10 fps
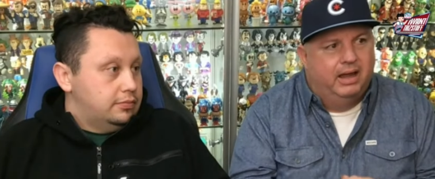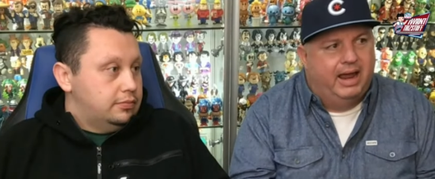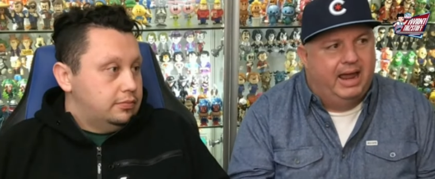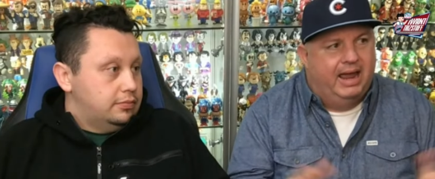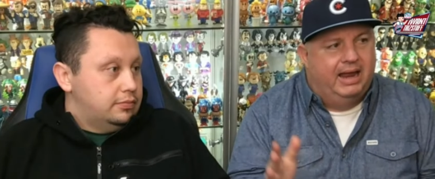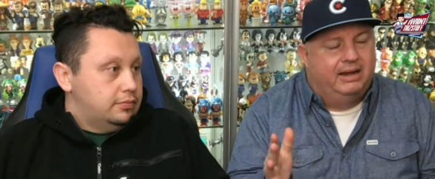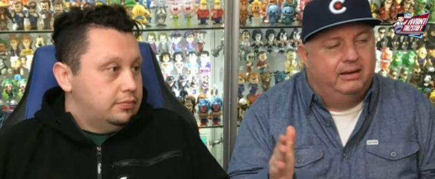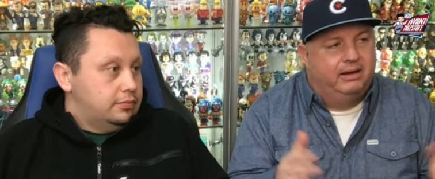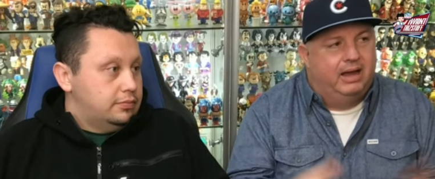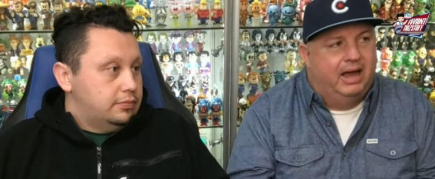
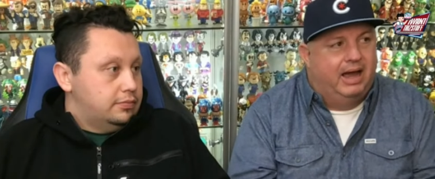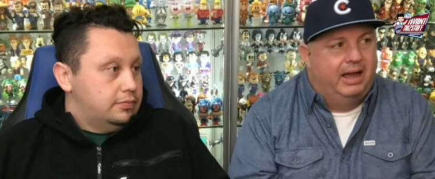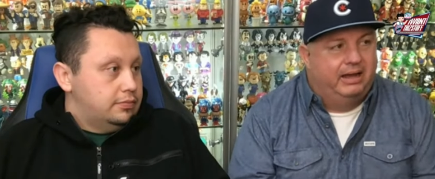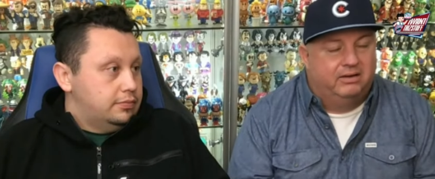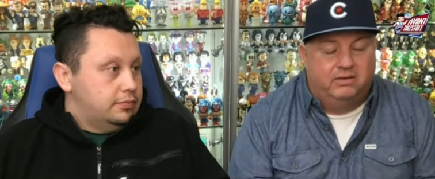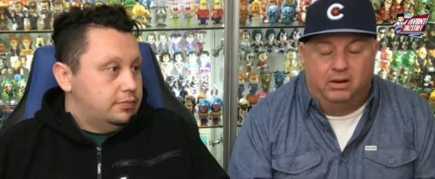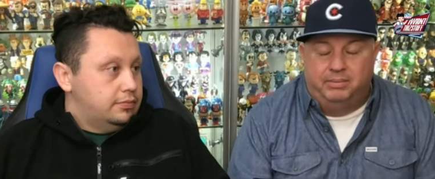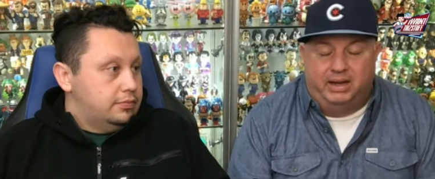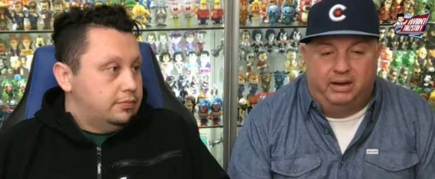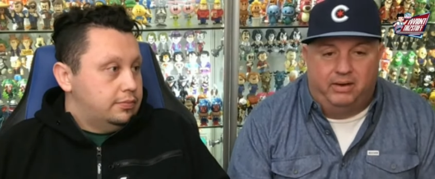Speaker 1: And uh, it's going to
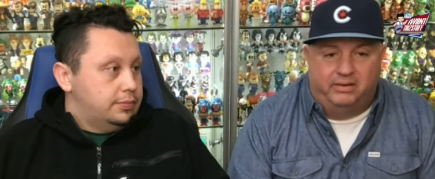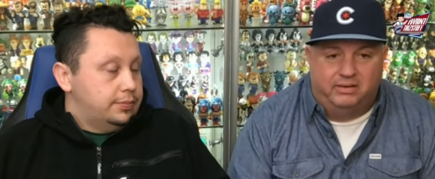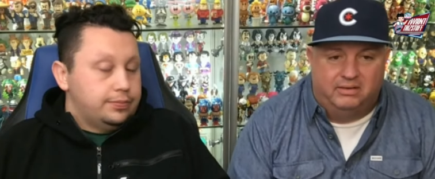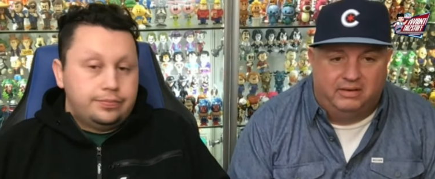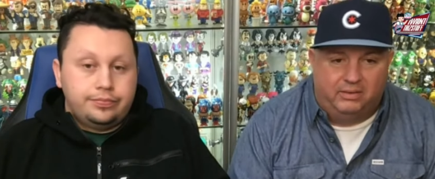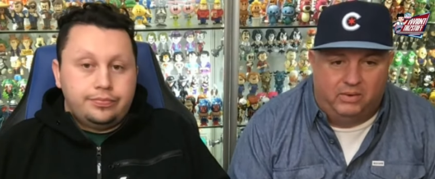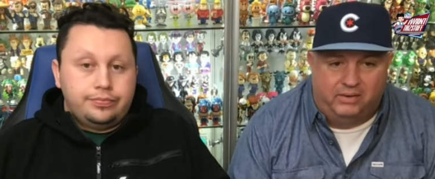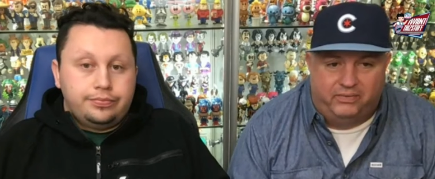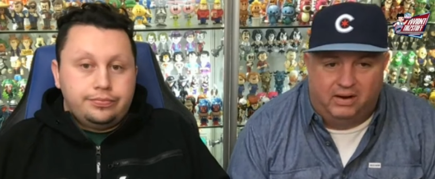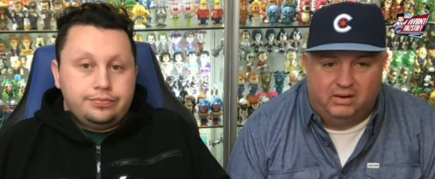be interesting to see where
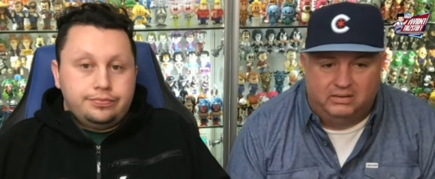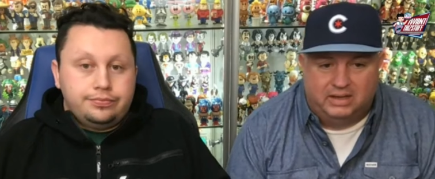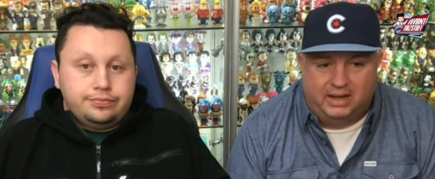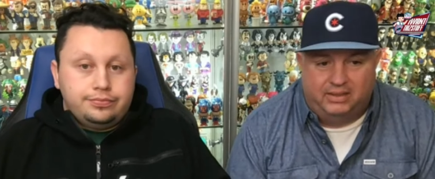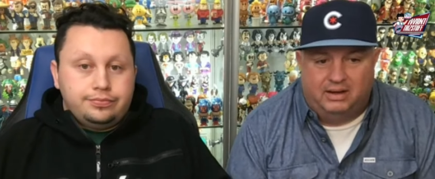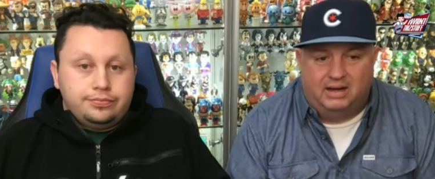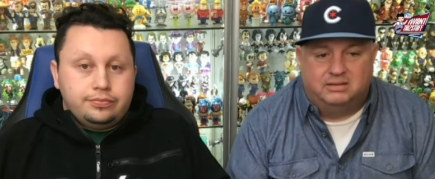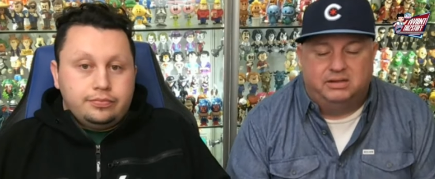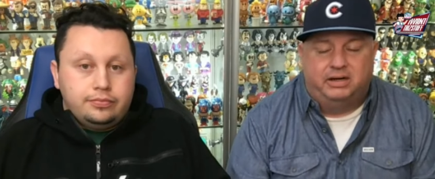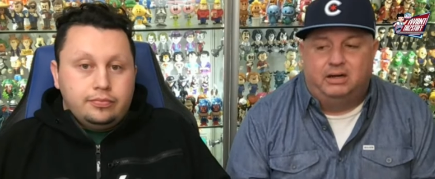Funko's at in the
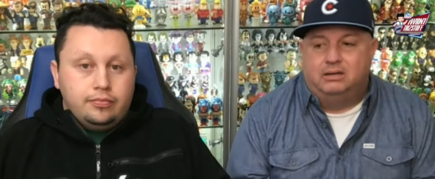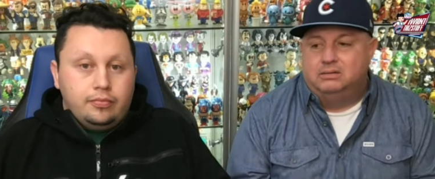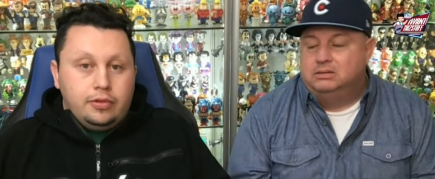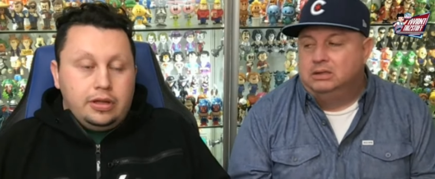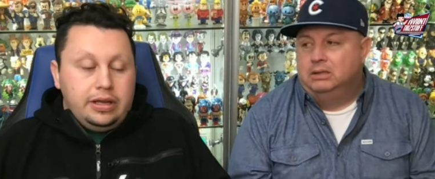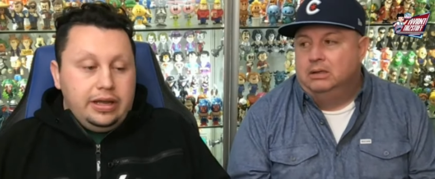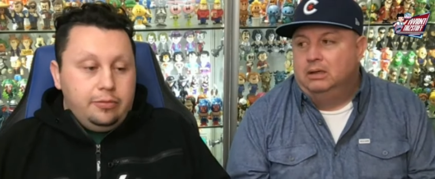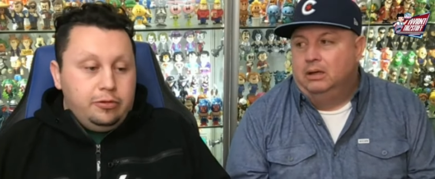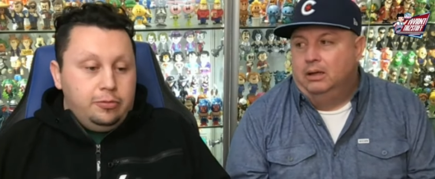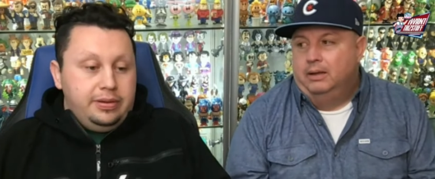next year.
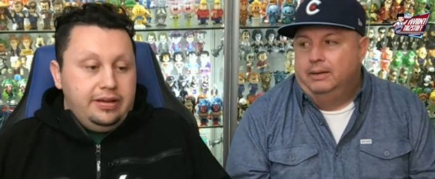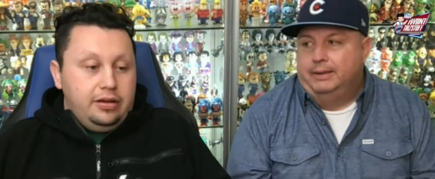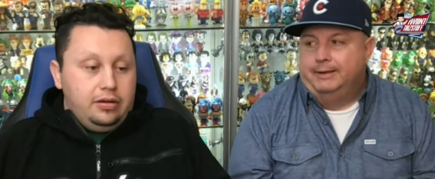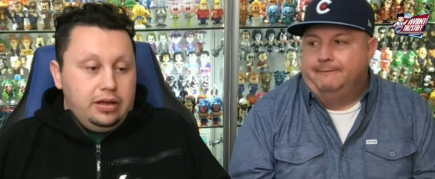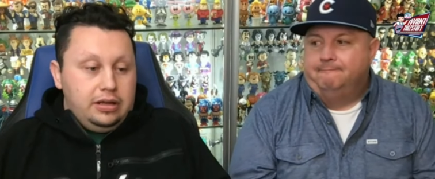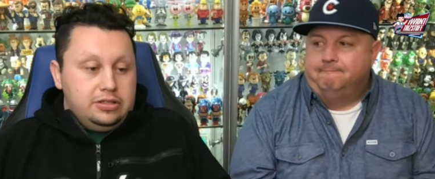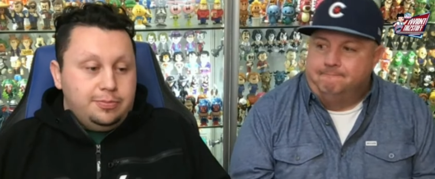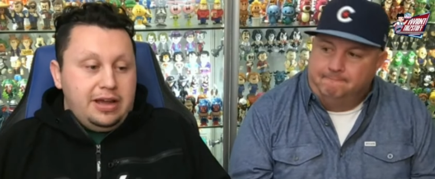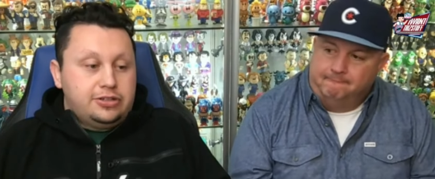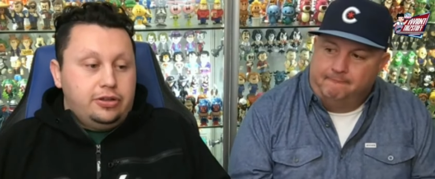It will be,
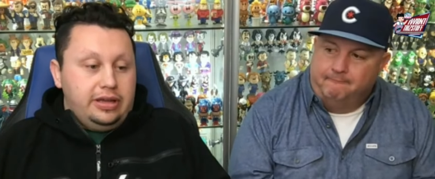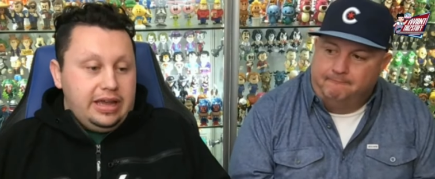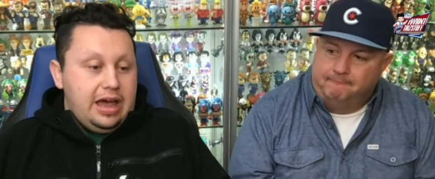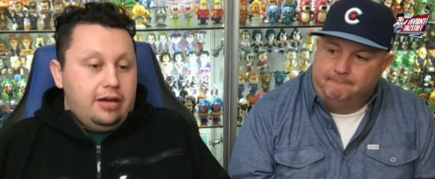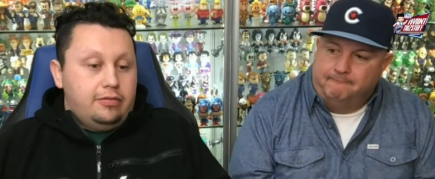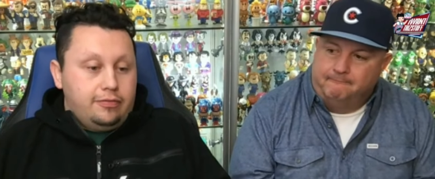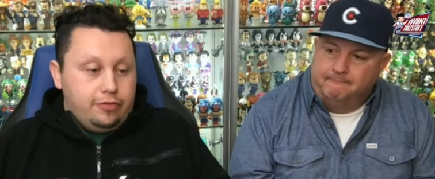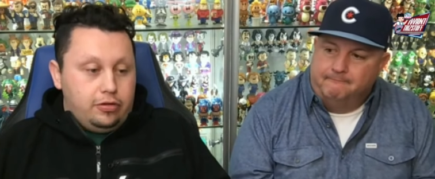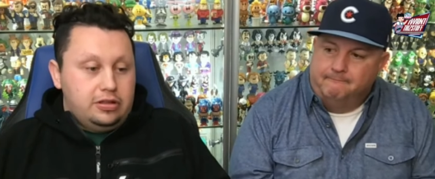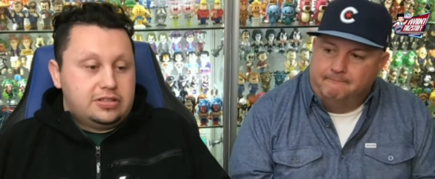
Speaker 2: especially, yeah,
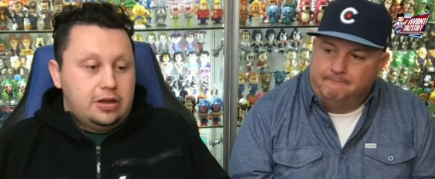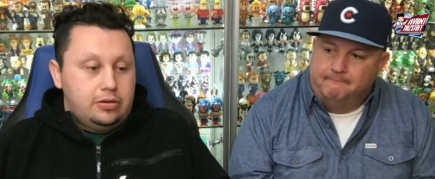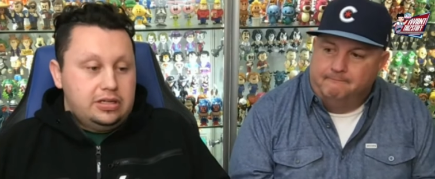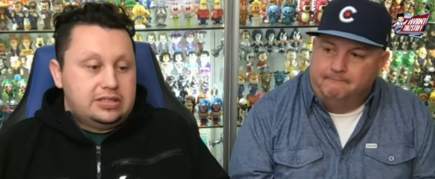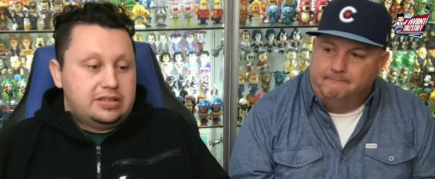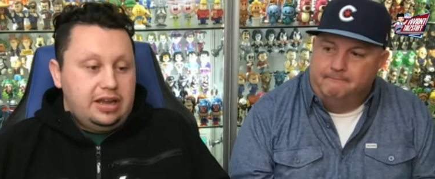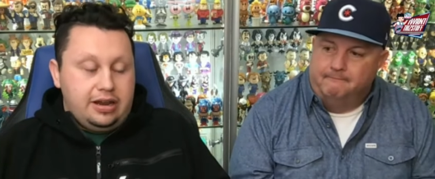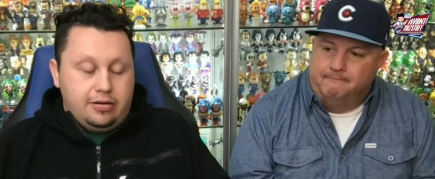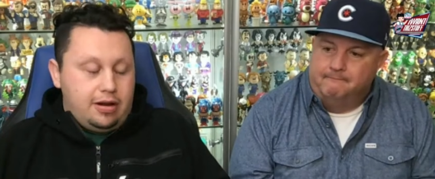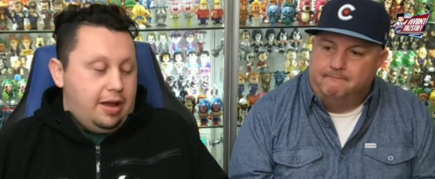for the sodas
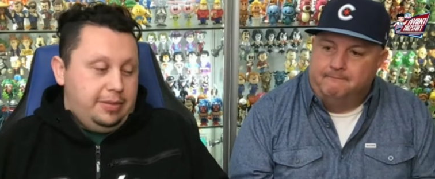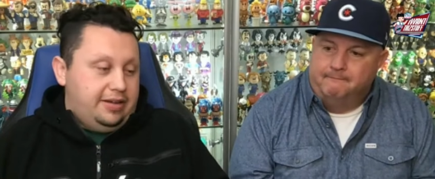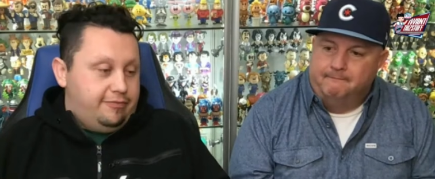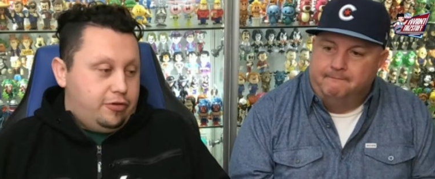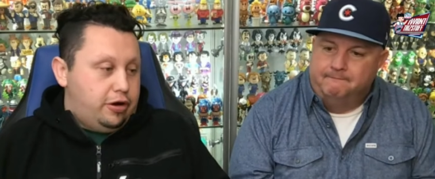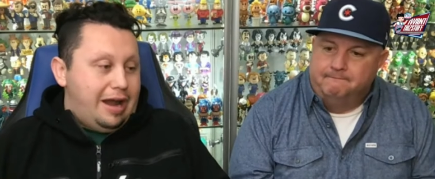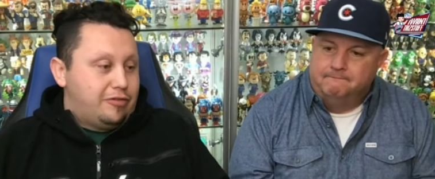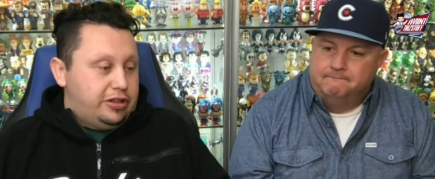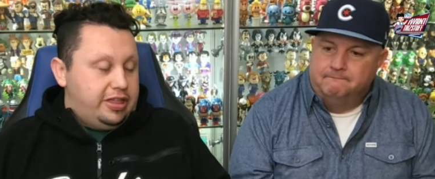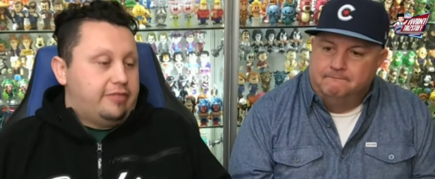and I mean, for
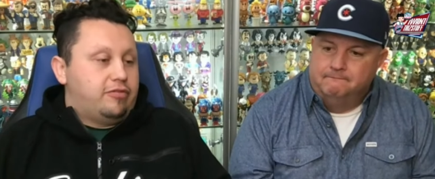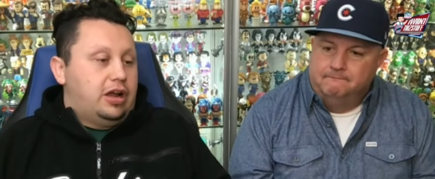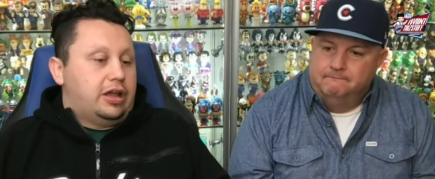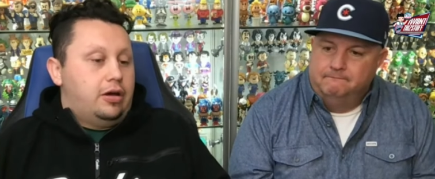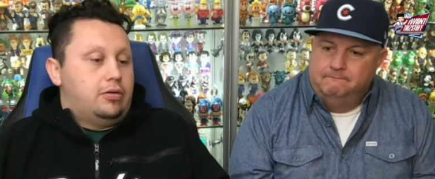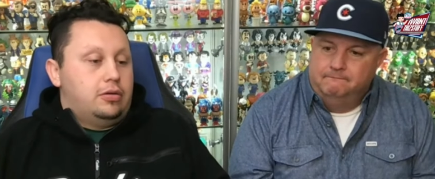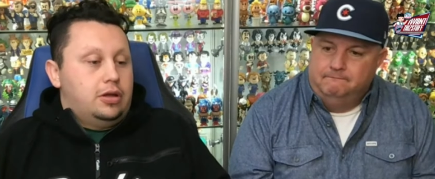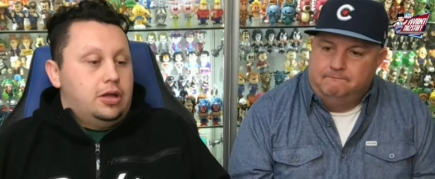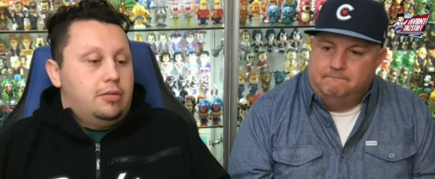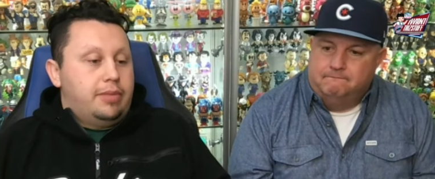everything Funko
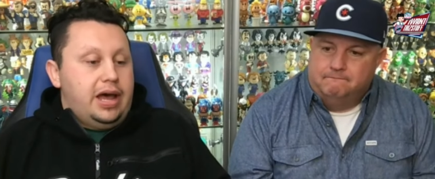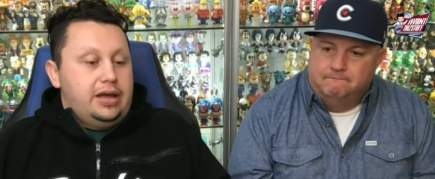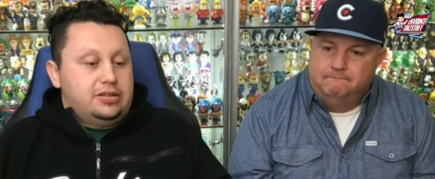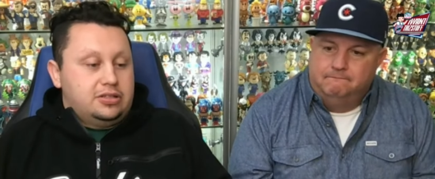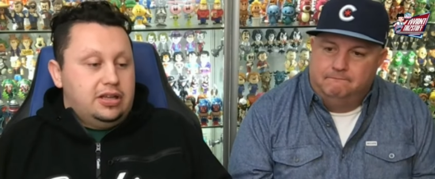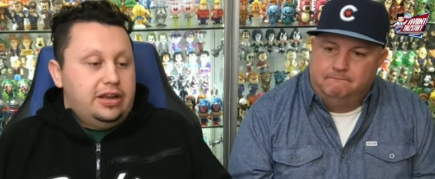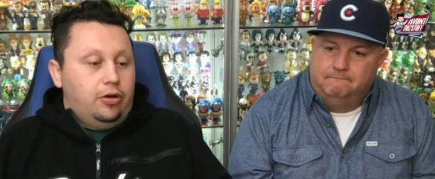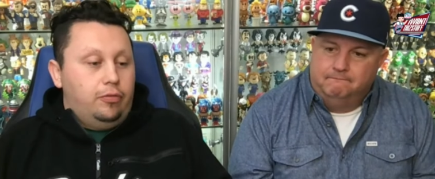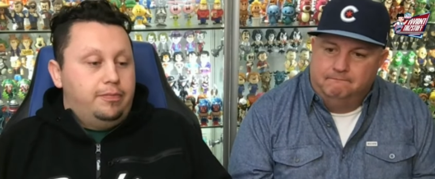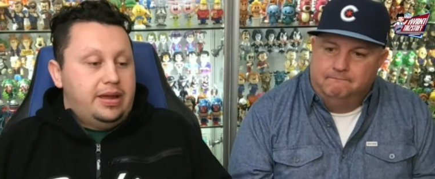but
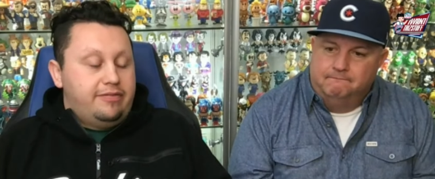it'll be